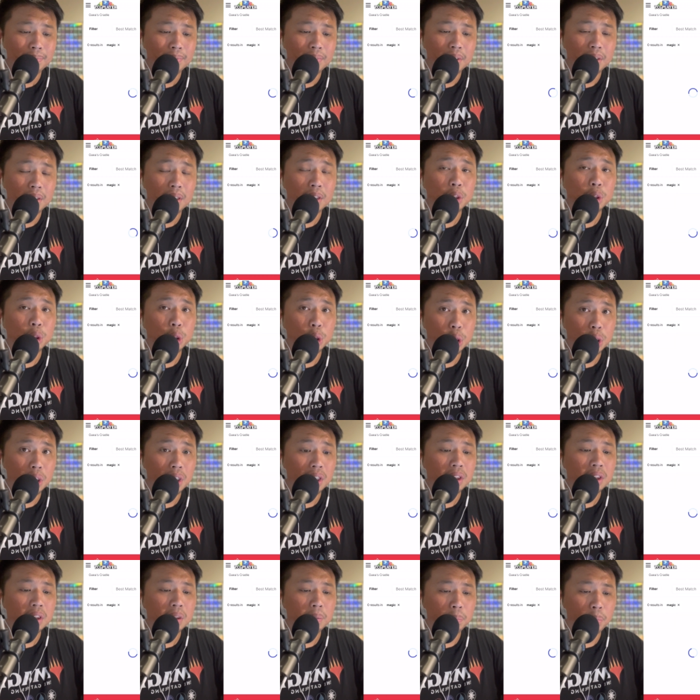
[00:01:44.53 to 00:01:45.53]
The
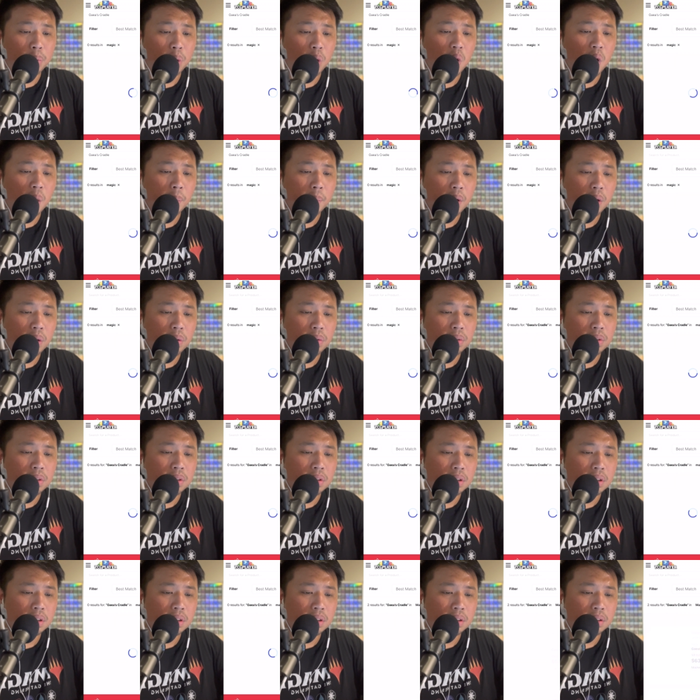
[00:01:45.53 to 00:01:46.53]
Judge promo.
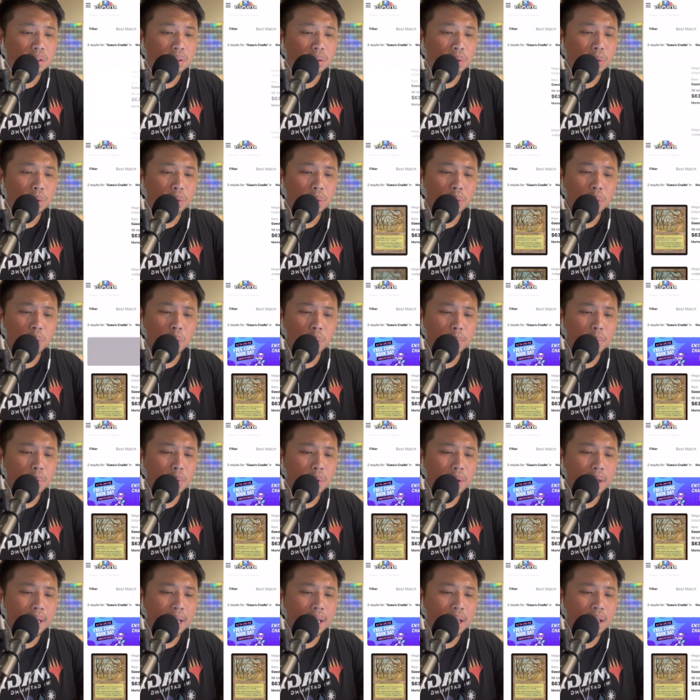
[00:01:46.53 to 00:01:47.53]
Oh
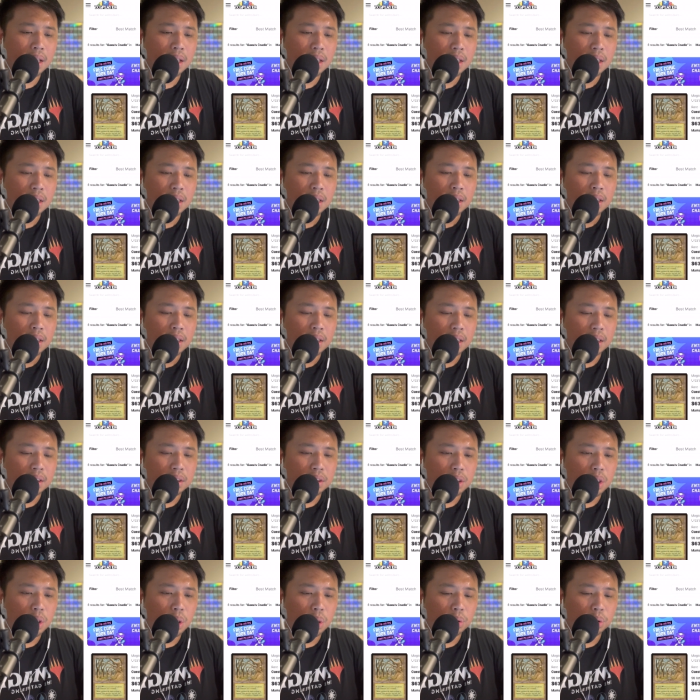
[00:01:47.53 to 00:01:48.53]
boy, let's
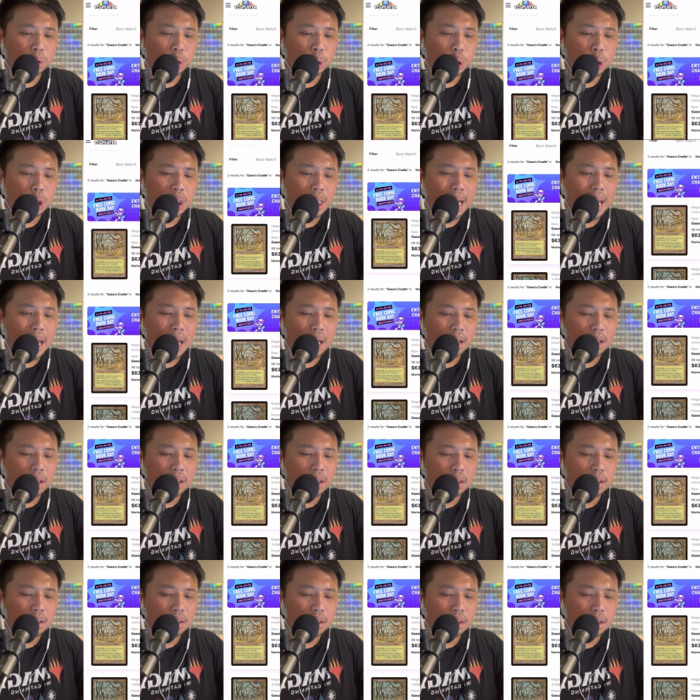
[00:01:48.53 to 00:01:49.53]
go check.
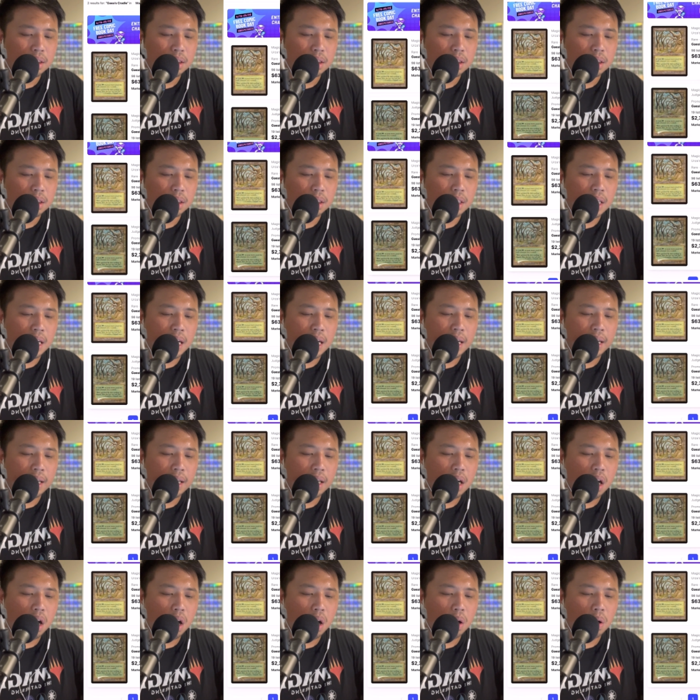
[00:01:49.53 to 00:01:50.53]
There you
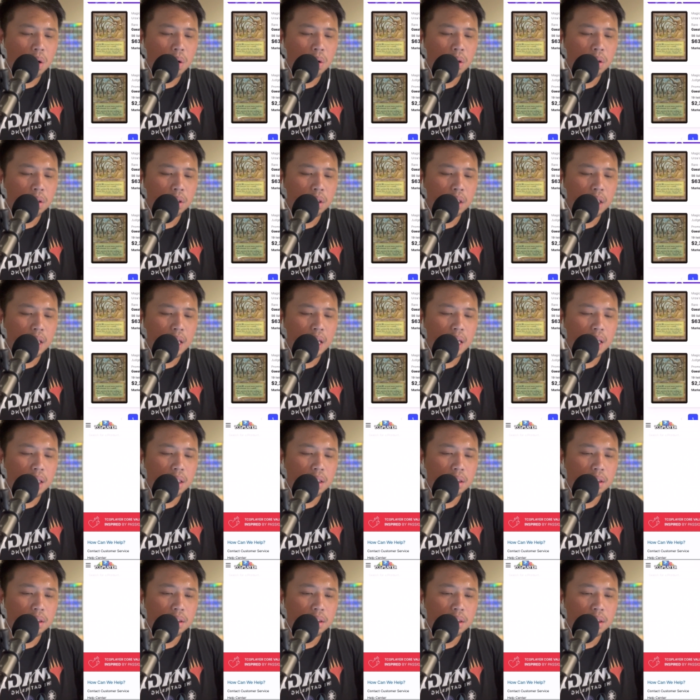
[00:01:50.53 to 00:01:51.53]
go. Click,
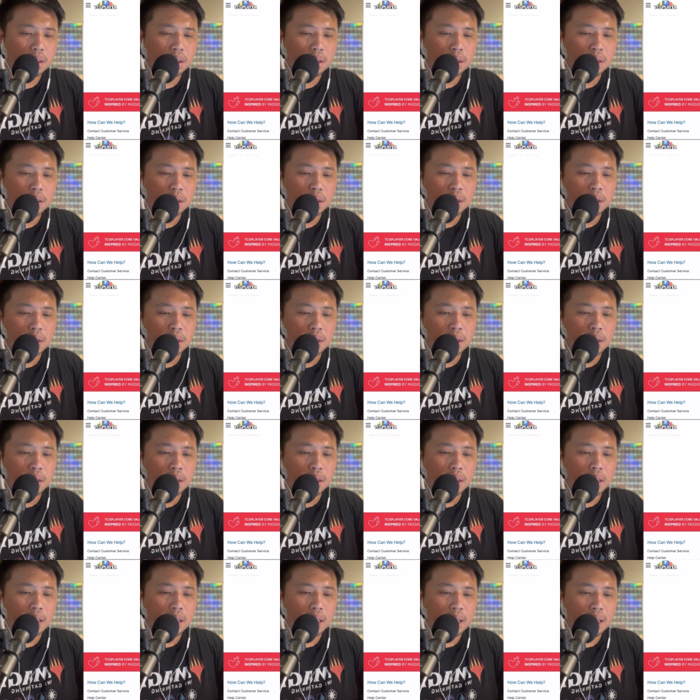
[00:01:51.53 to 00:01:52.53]

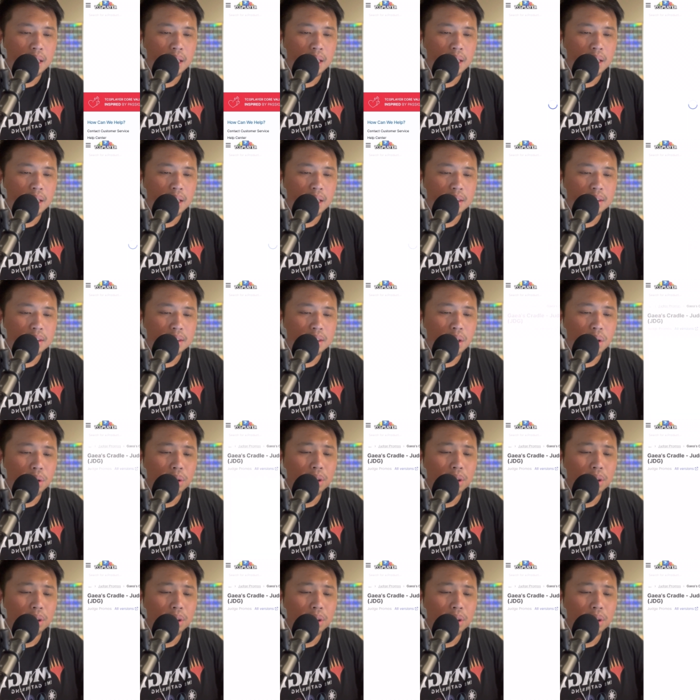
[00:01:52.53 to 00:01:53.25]
and let's go.